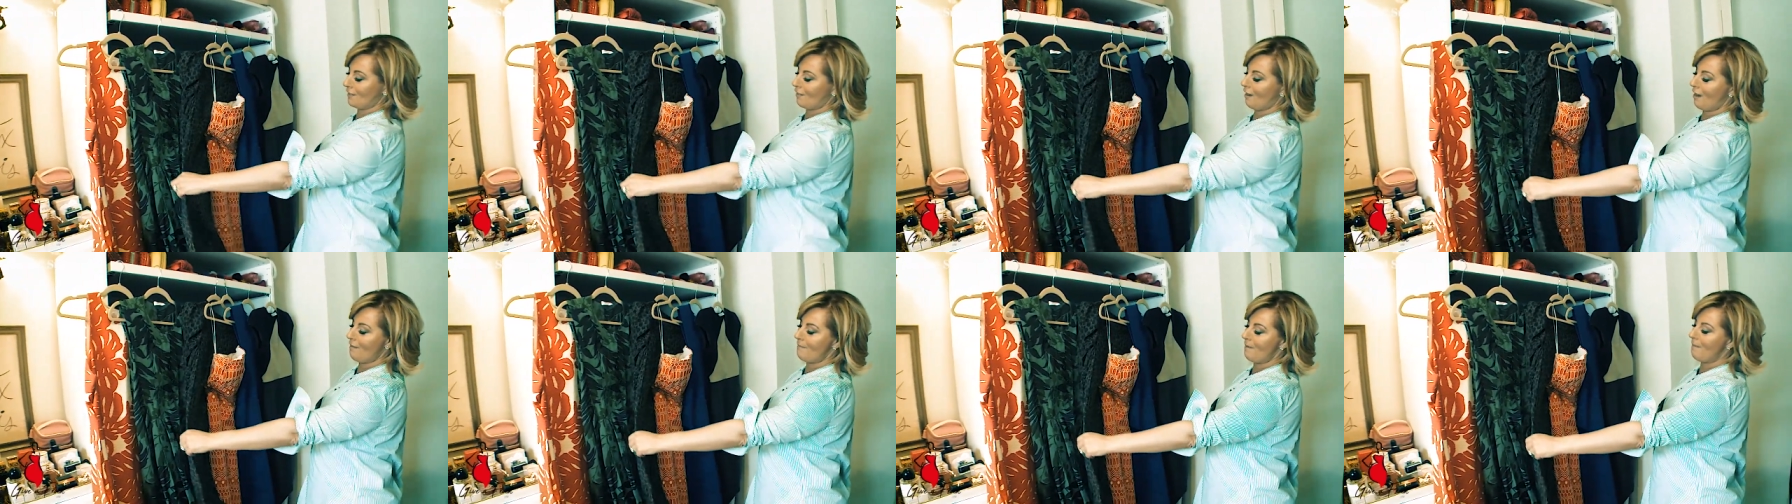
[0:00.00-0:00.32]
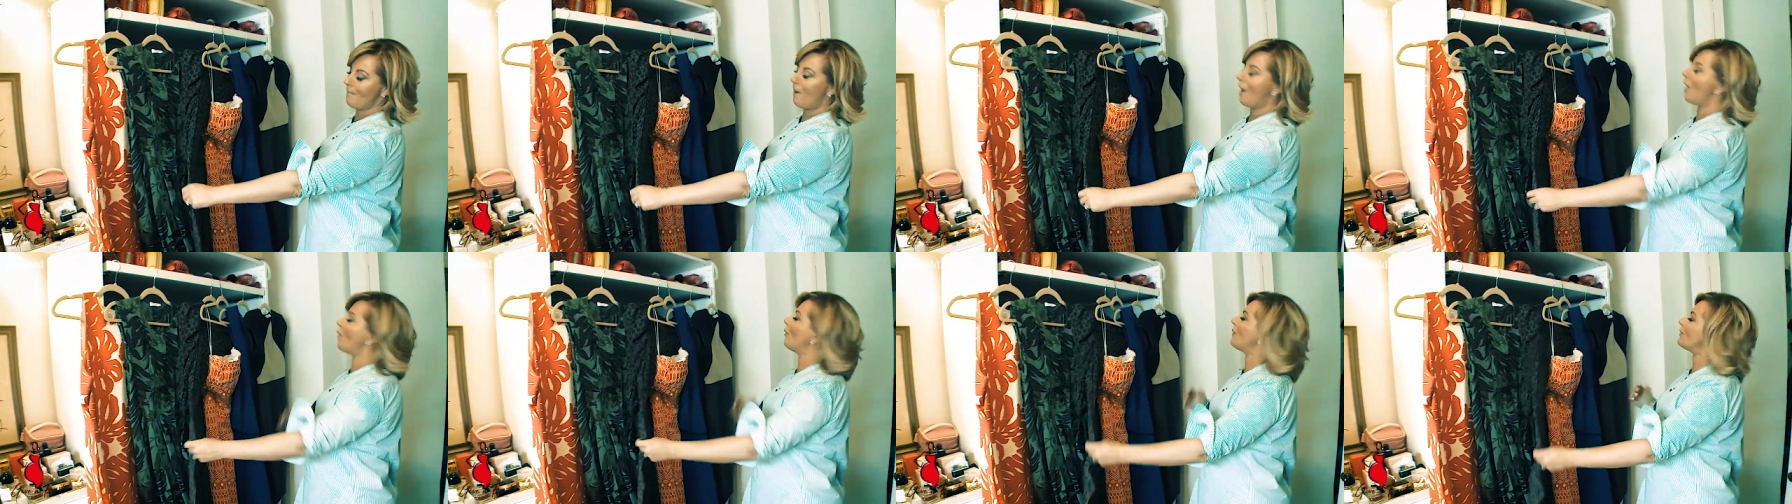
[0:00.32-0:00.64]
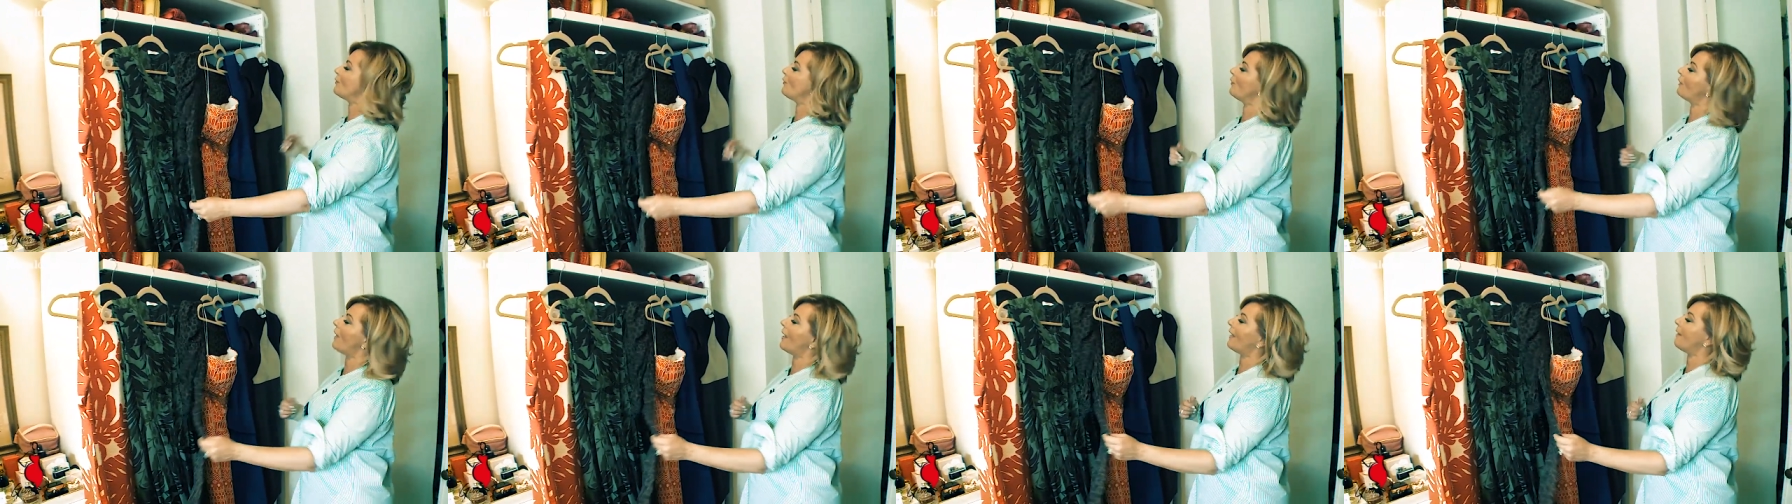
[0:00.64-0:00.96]
that I remember, I
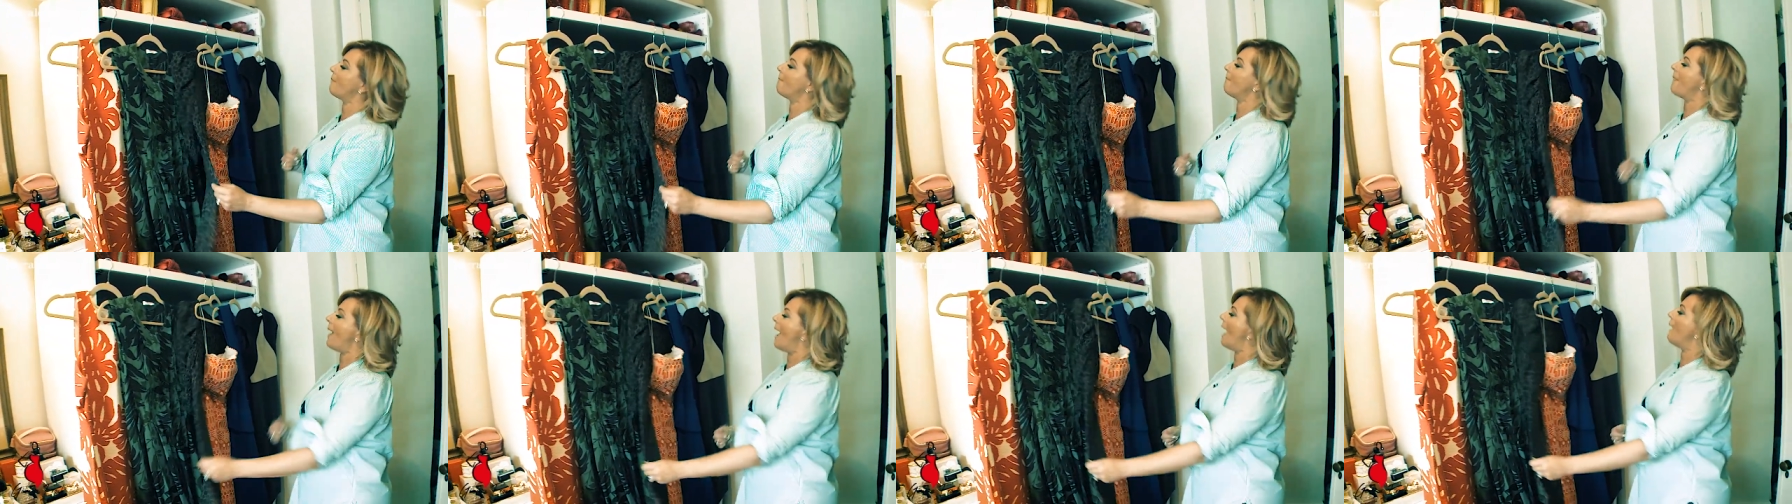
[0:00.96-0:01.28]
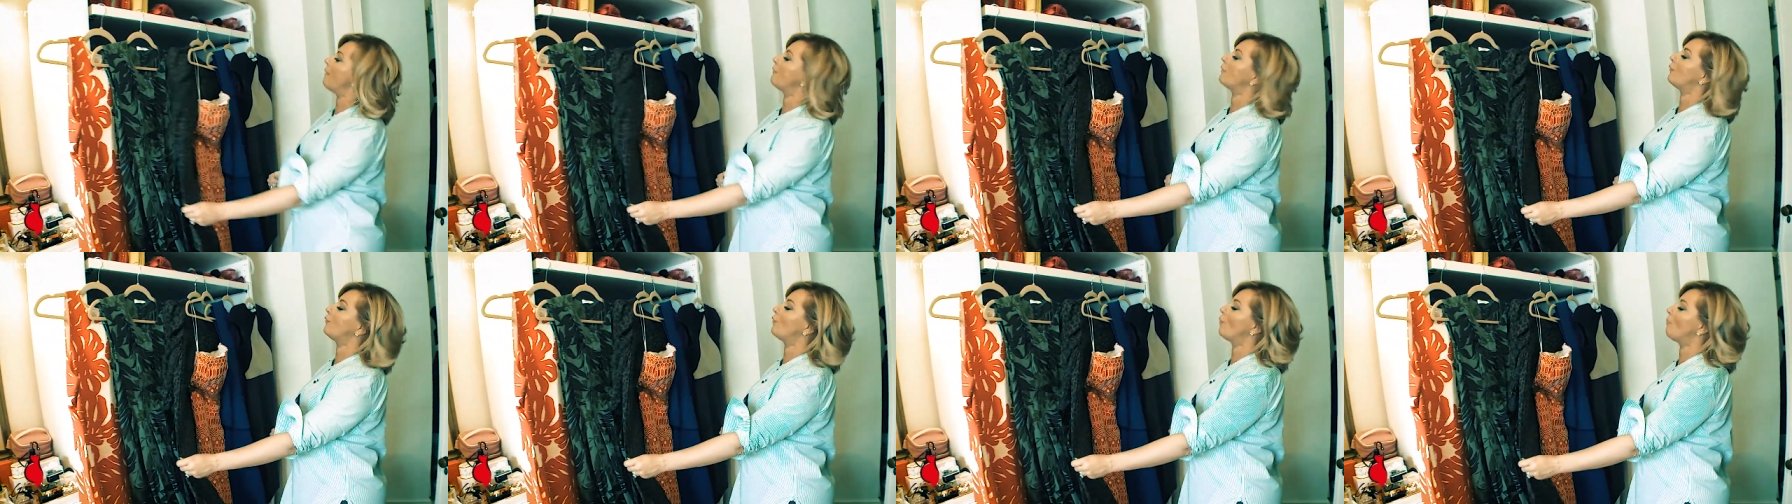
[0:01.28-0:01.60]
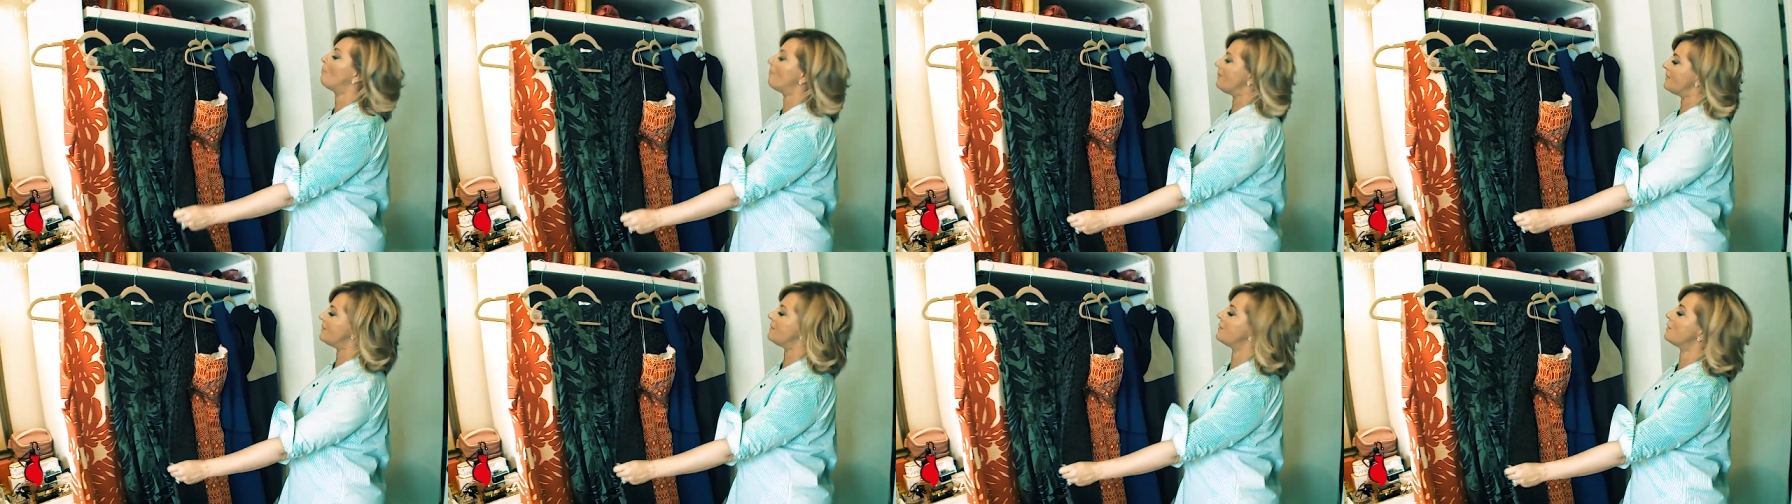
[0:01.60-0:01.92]
always felt like a powerful
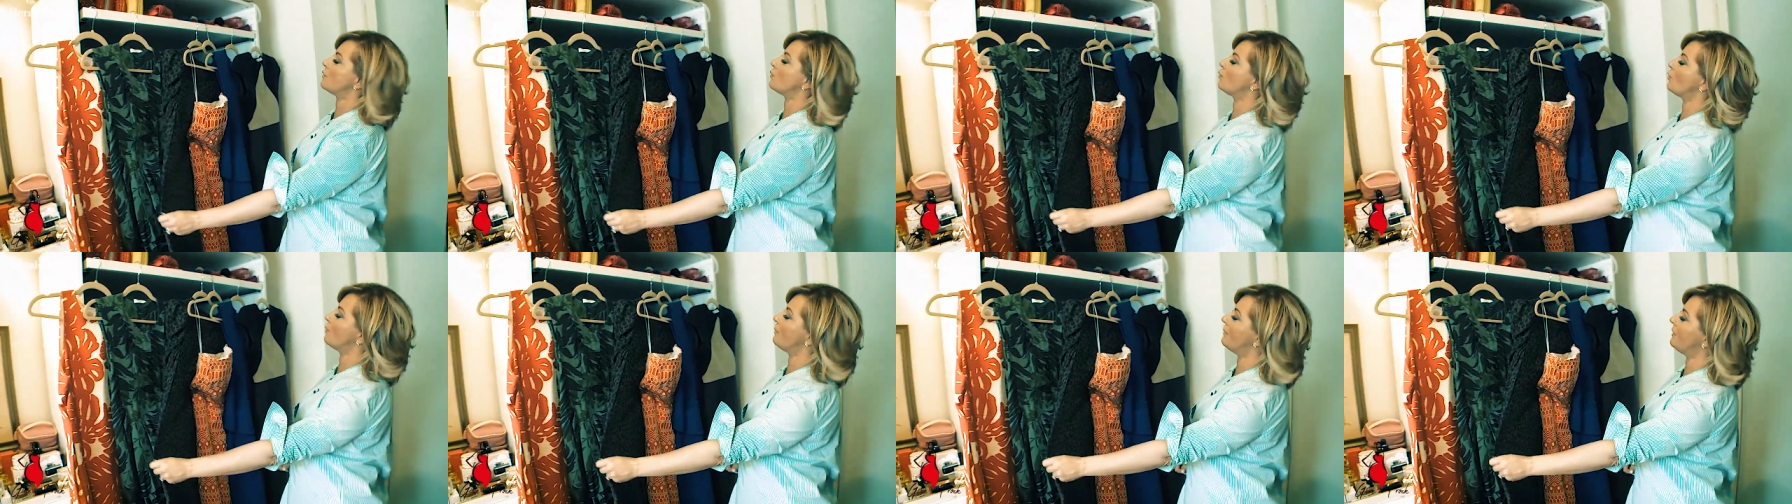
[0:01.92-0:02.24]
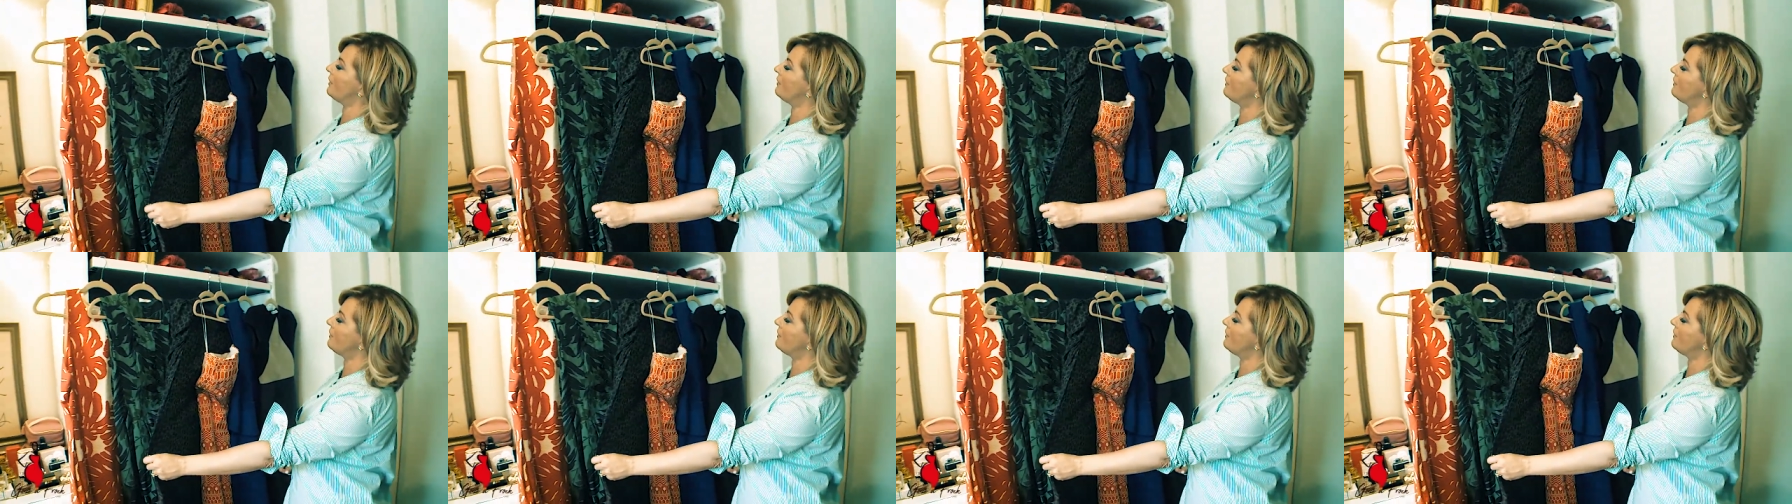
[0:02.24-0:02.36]
businesswoman